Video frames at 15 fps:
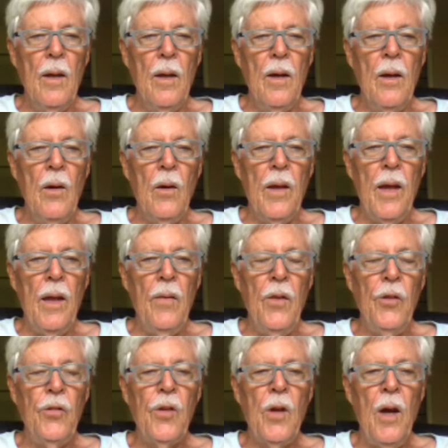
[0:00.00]
Okay,
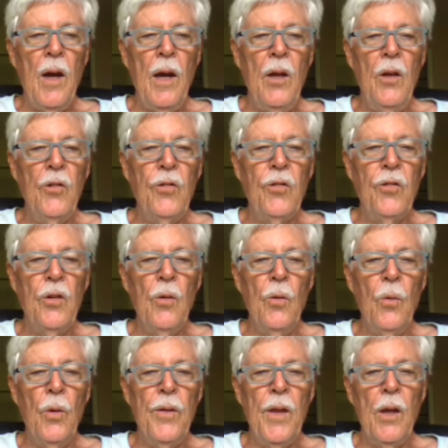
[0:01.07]
this guy is
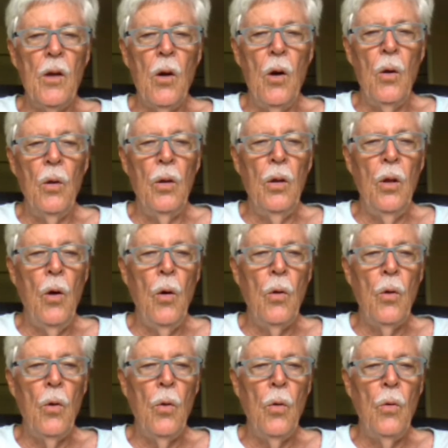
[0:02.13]
what they call
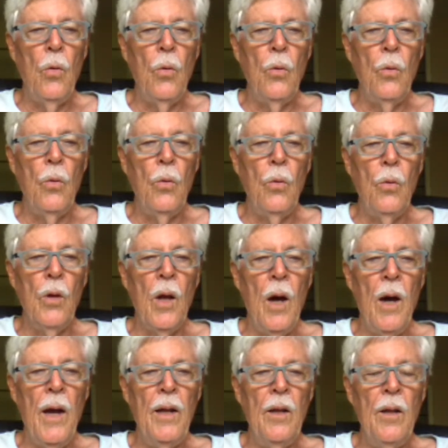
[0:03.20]
local
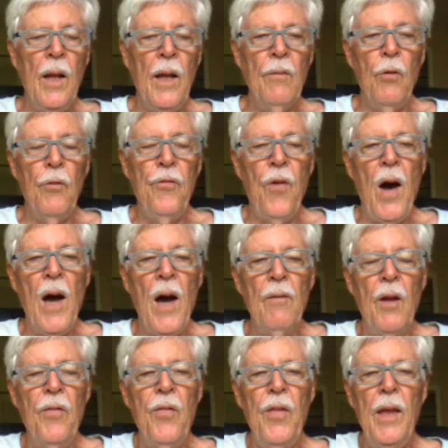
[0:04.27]
guide level 5.
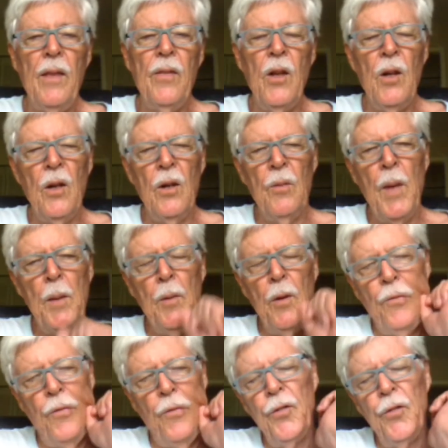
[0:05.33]
I think there are maybe
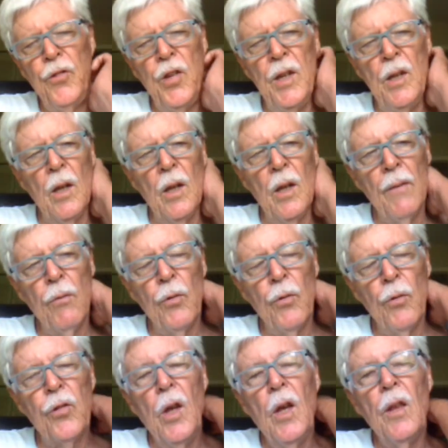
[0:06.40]
15
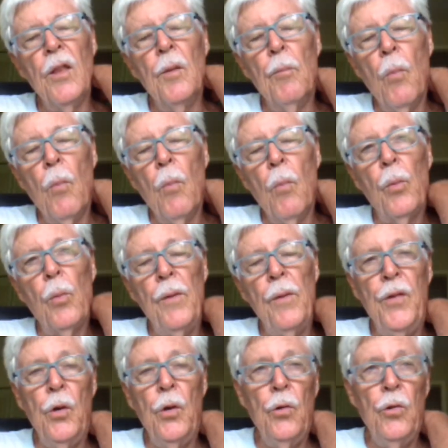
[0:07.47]
levels. The more
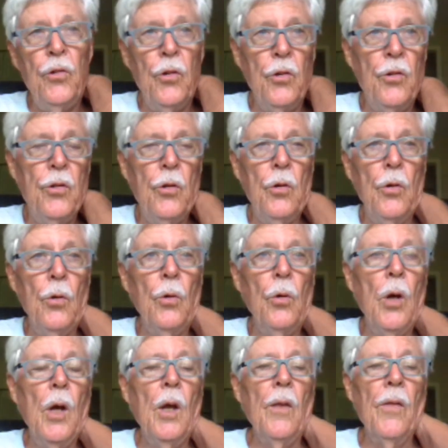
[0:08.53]
reviews you
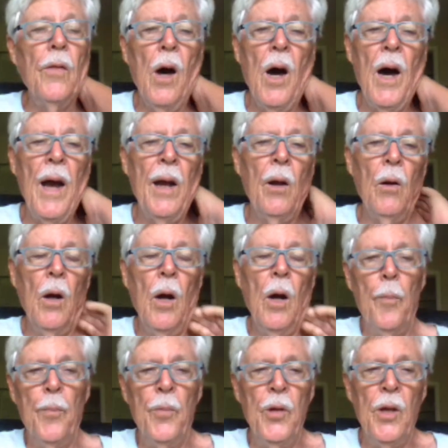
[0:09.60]
do, the higher
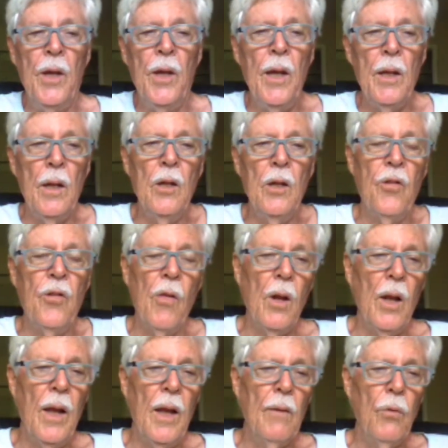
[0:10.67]
up you get into the
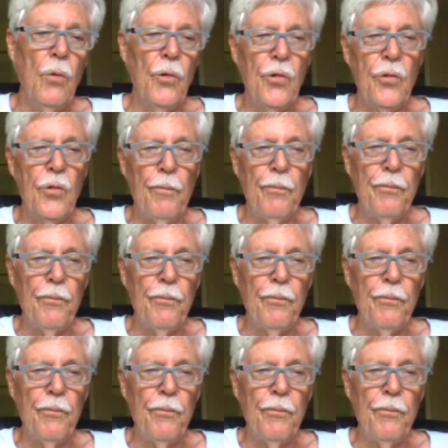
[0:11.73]
levels.